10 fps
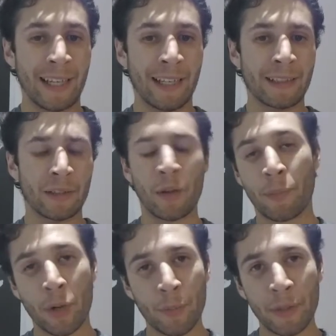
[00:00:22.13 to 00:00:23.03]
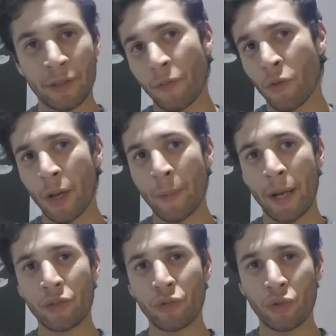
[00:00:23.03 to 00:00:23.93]
and the purpose of what I'm
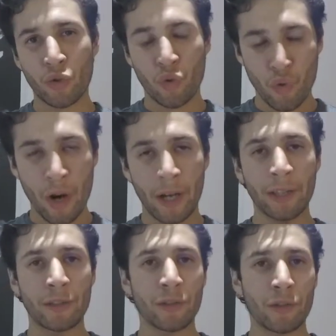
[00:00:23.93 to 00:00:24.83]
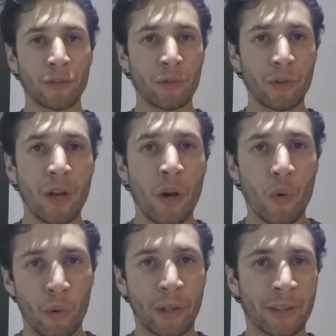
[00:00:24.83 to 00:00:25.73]
actually trying to do
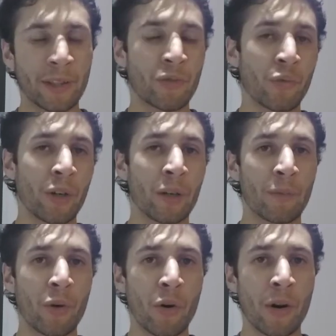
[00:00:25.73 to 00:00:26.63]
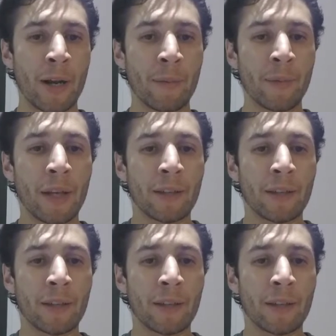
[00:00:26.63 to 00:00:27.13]
with this running program.